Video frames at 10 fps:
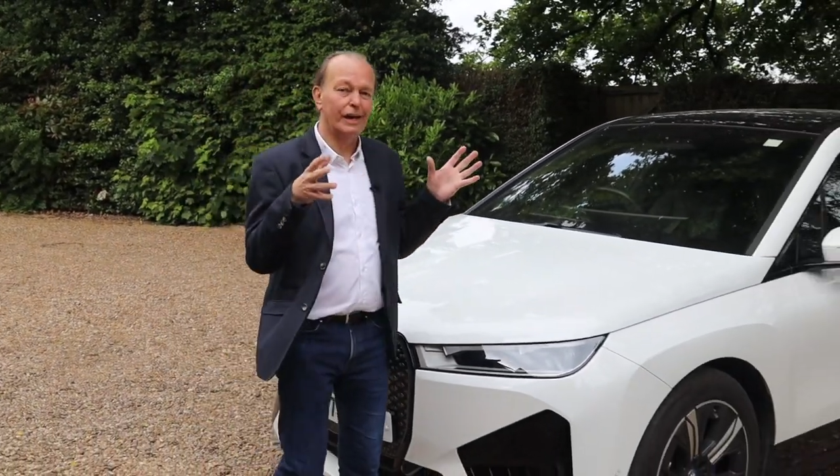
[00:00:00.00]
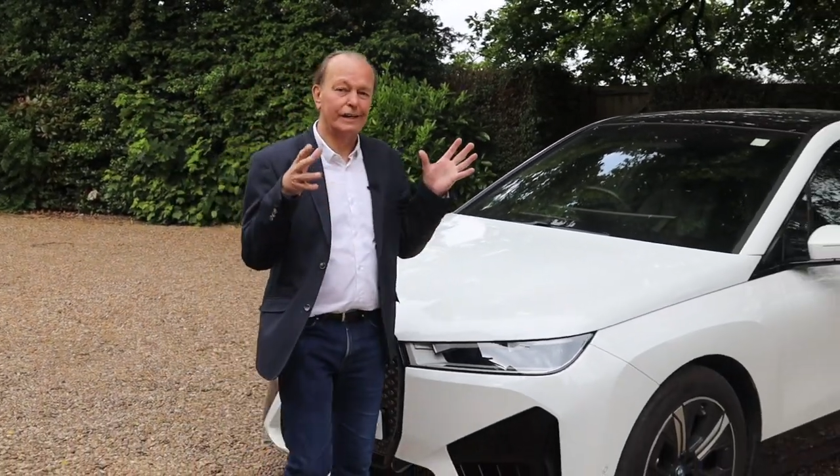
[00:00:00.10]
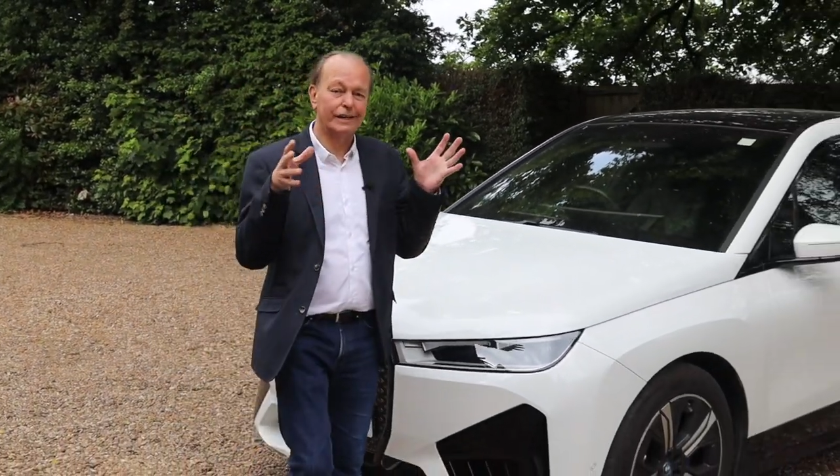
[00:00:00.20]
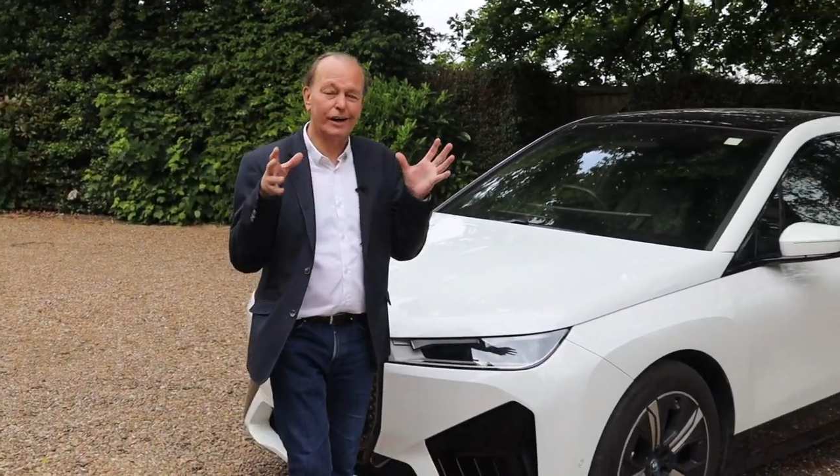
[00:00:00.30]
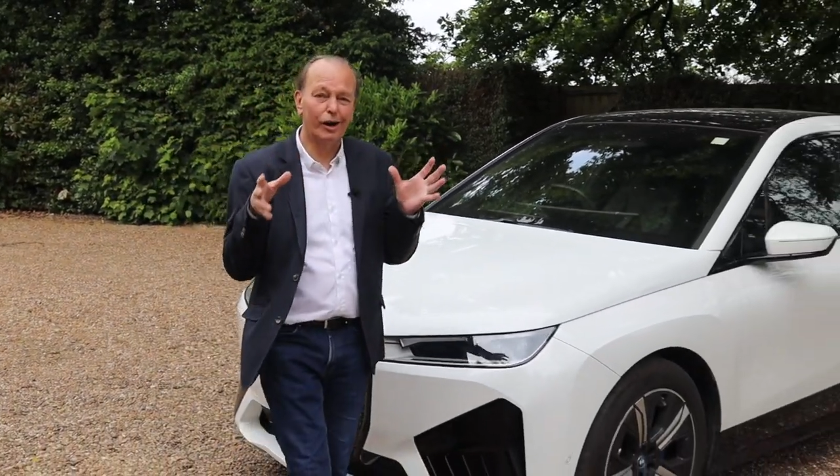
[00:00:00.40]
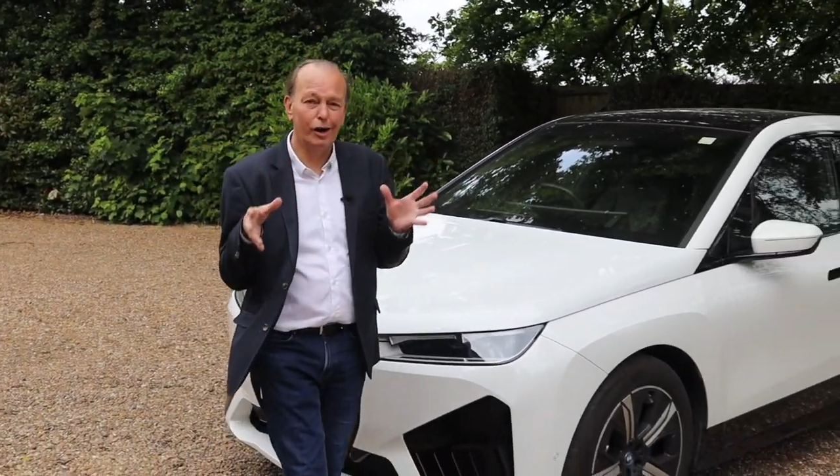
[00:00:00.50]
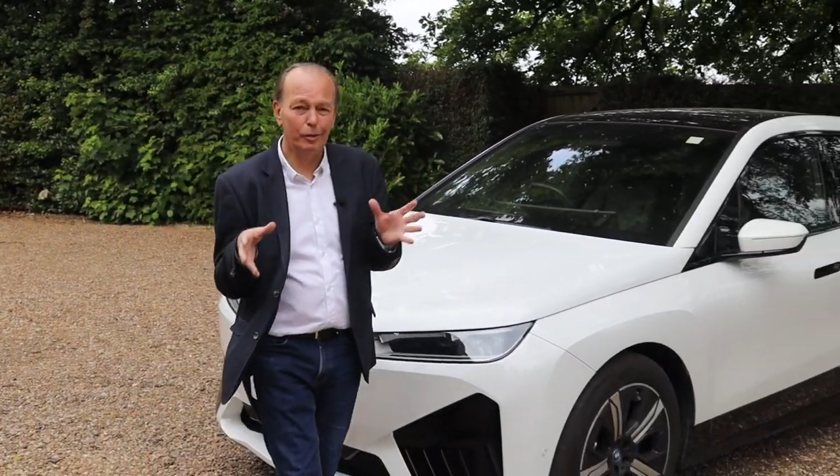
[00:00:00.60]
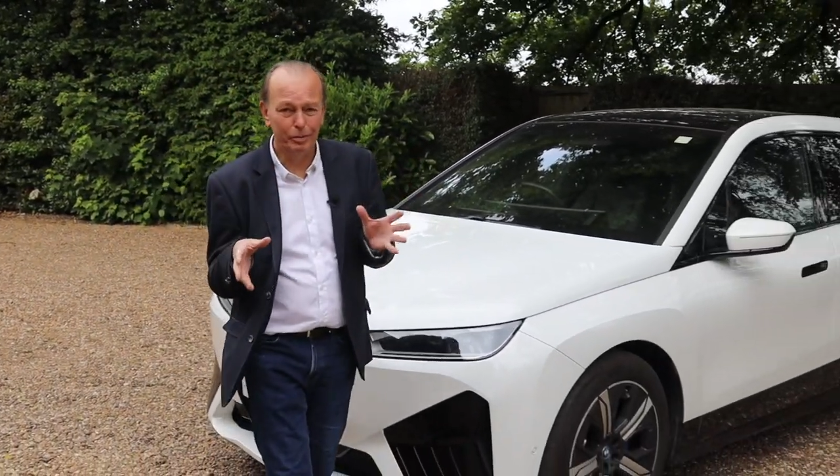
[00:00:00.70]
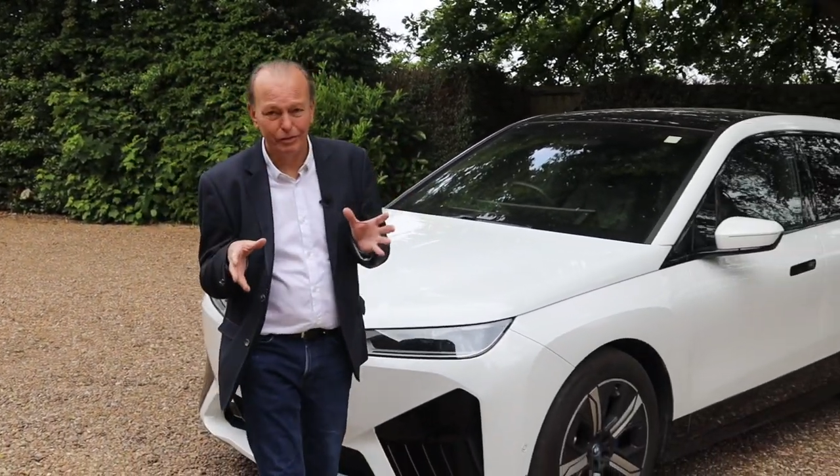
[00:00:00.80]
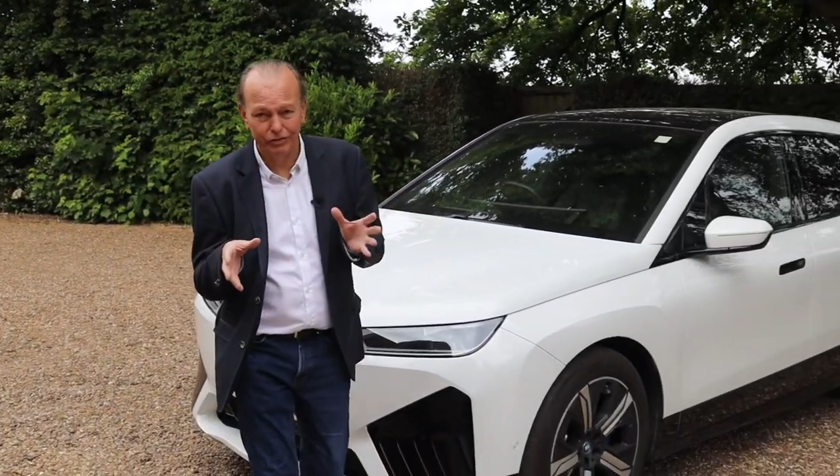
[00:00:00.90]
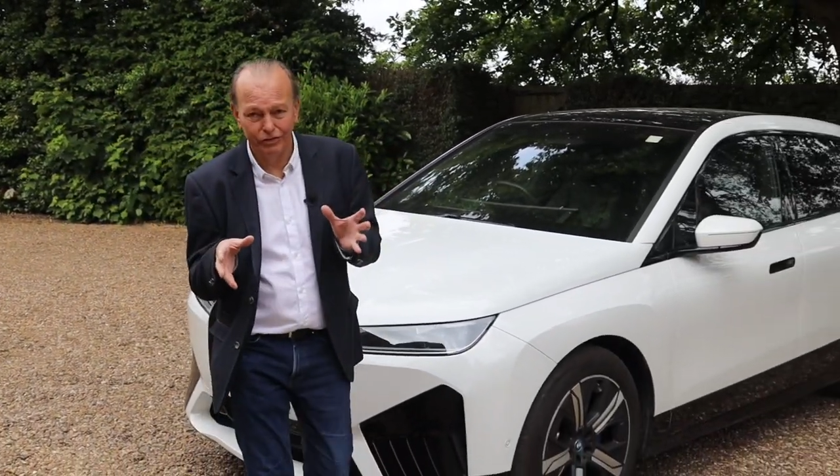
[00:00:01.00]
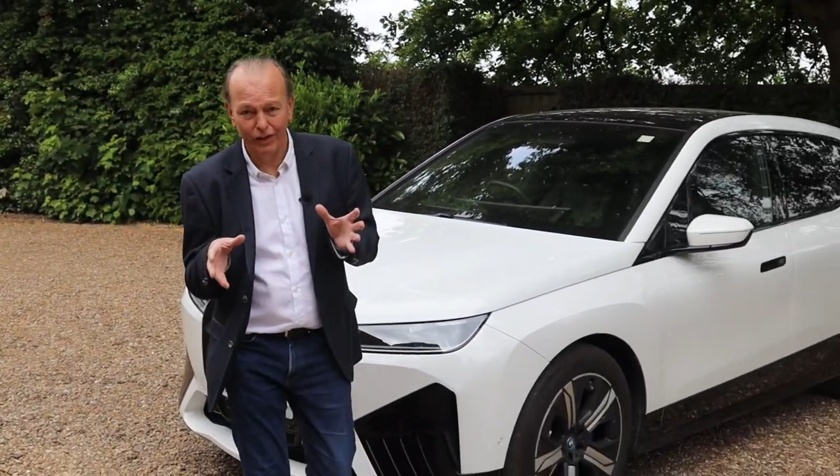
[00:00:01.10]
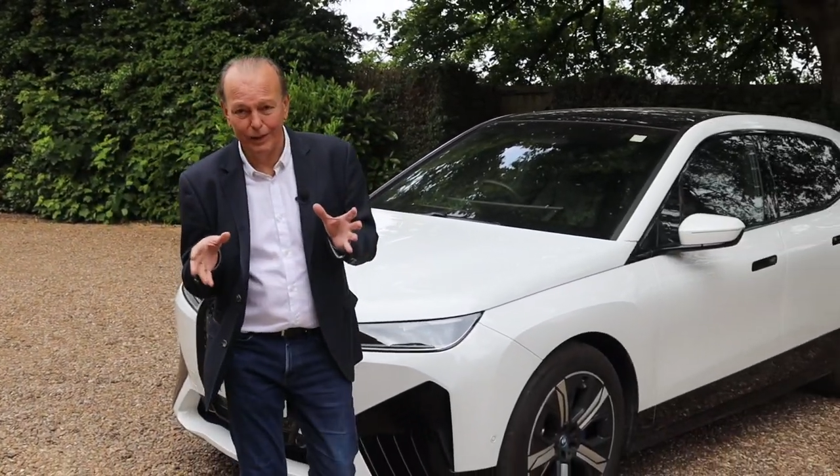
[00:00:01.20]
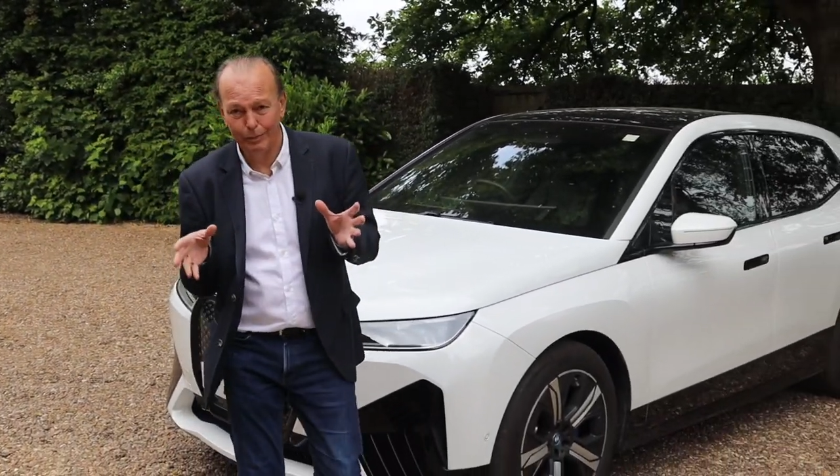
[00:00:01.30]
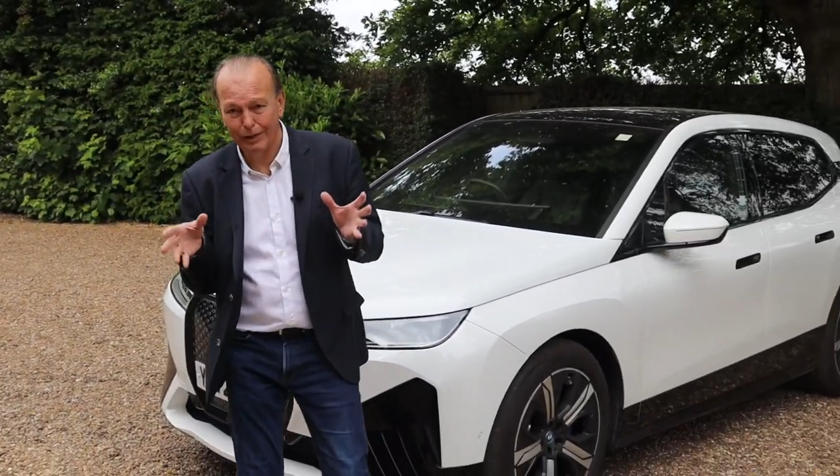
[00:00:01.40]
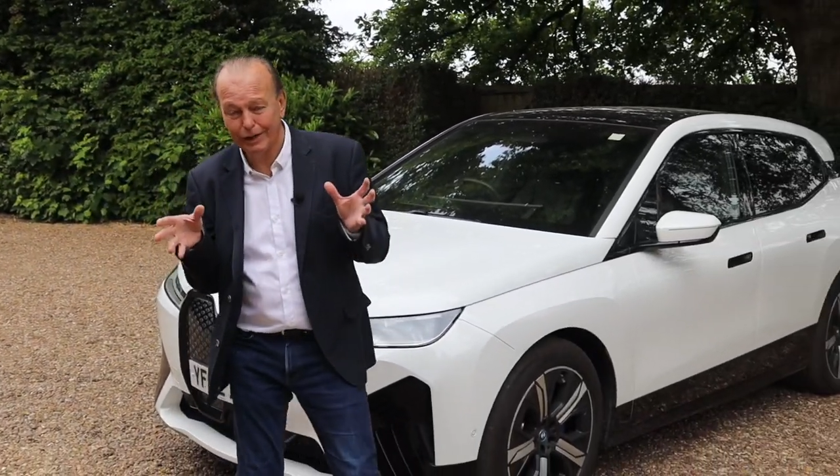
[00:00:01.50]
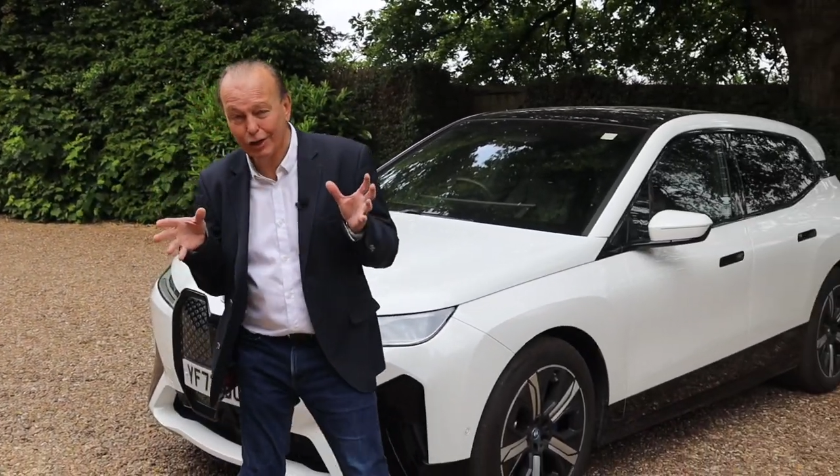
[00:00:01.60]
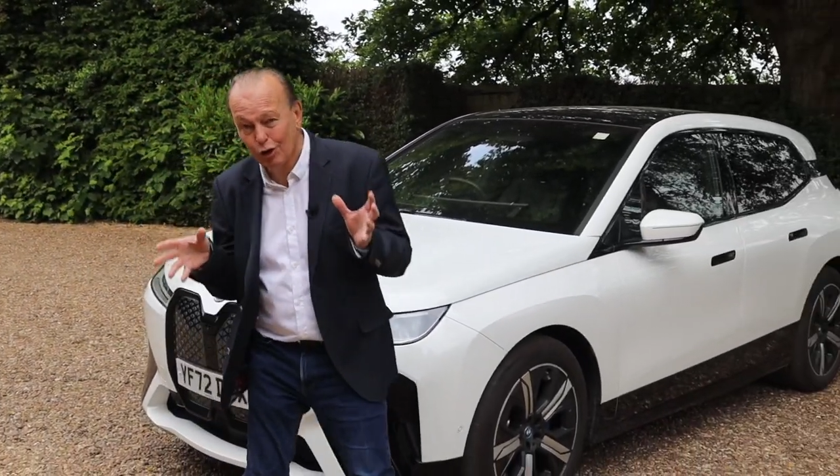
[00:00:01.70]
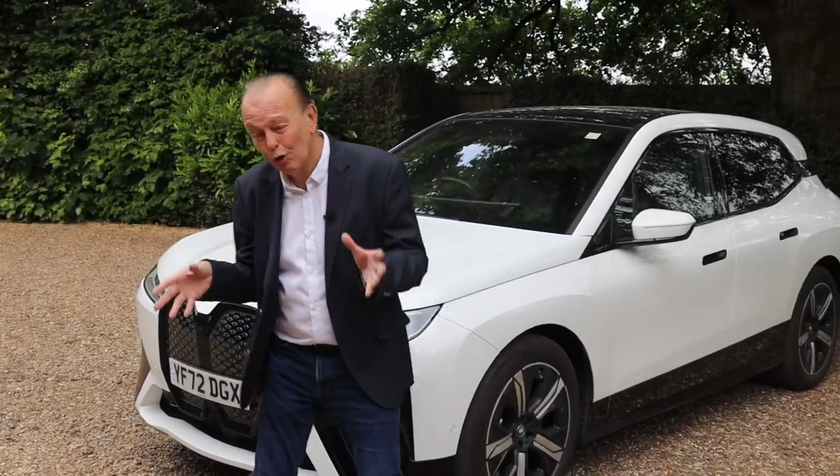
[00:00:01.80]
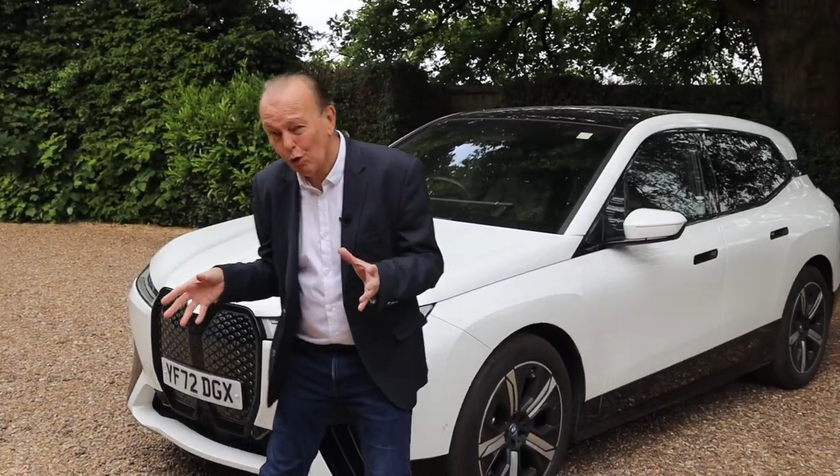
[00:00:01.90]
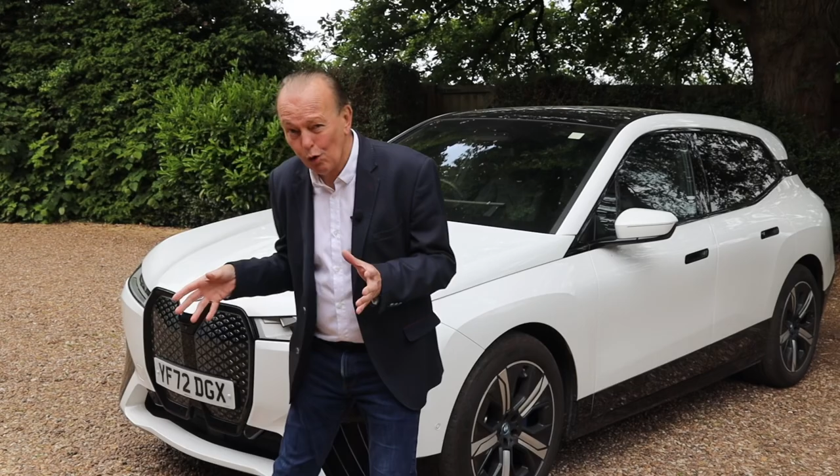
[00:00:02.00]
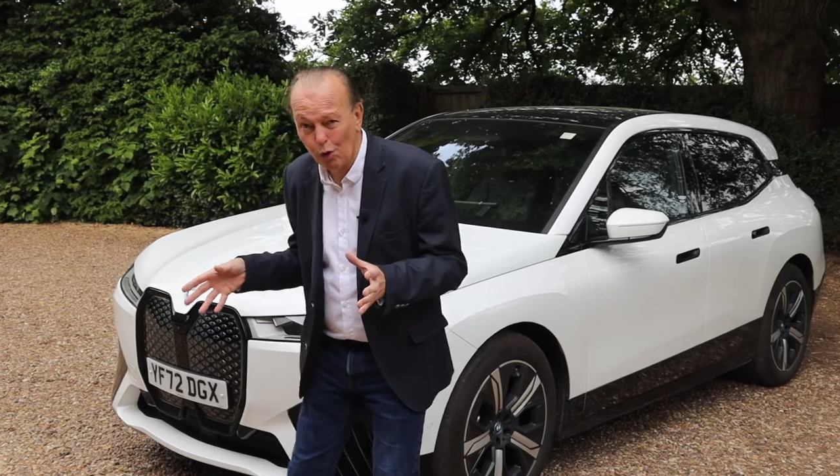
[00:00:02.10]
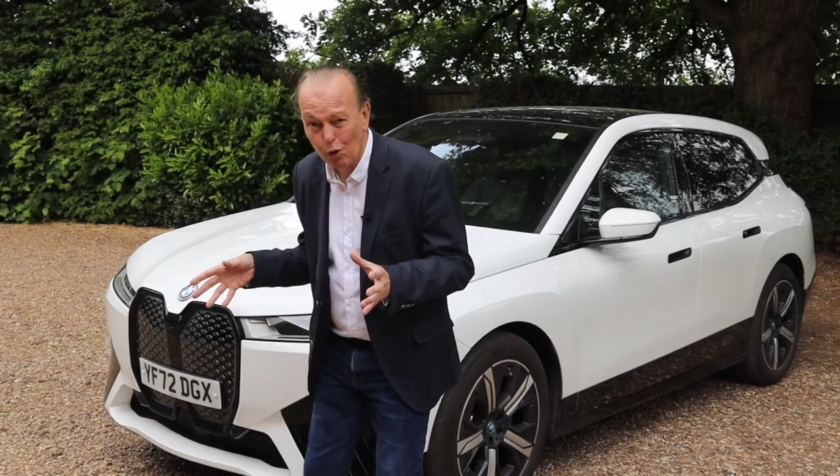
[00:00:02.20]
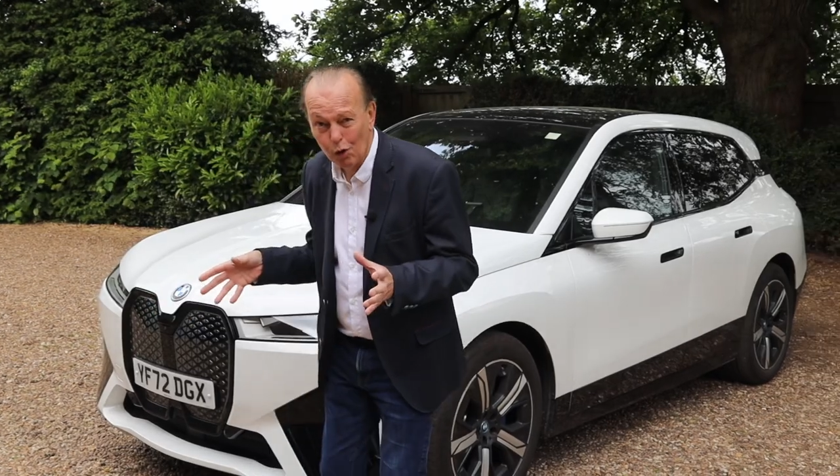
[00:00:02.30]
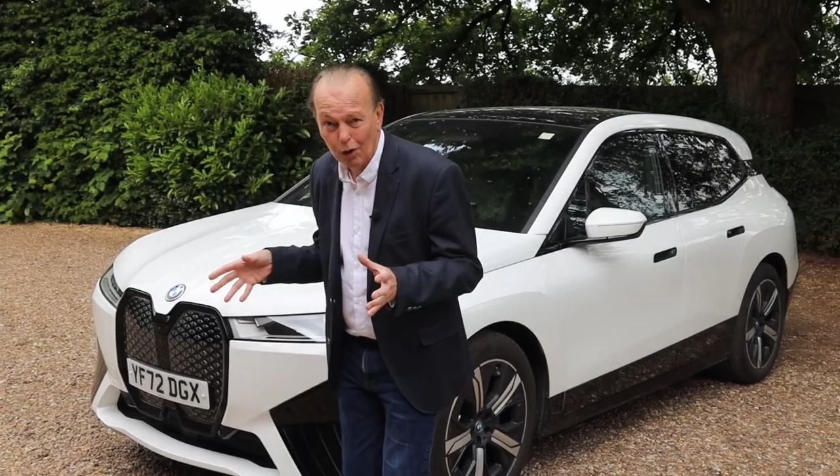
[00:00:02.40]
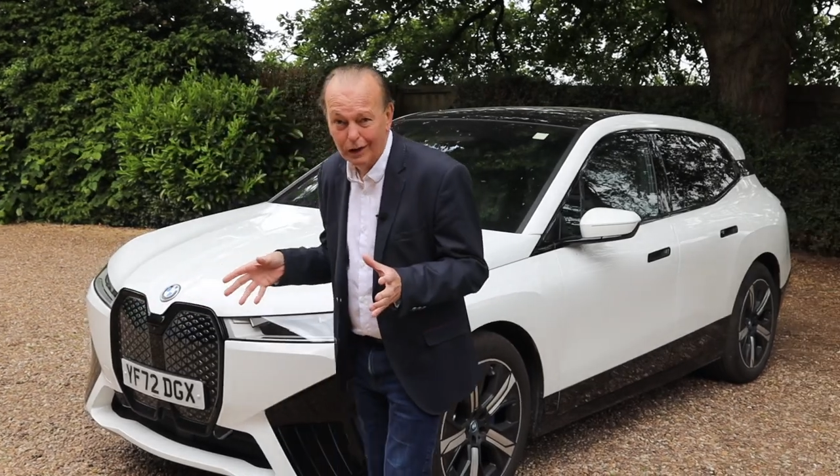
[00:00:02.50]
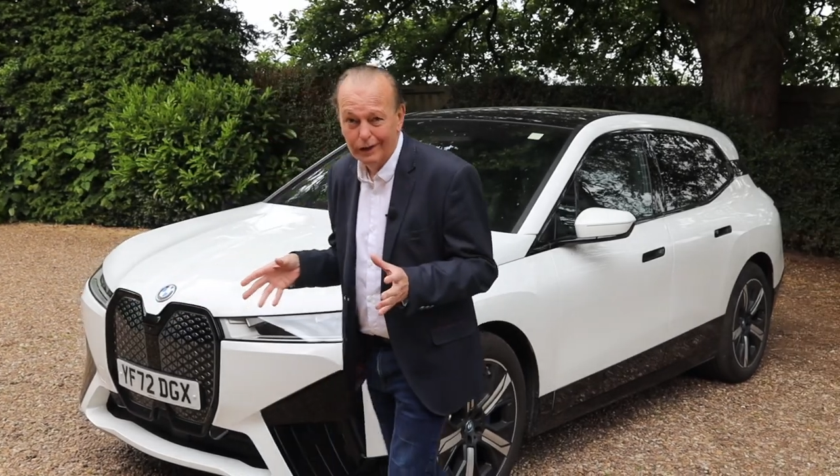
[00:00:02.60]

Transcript: a carbon fiber core.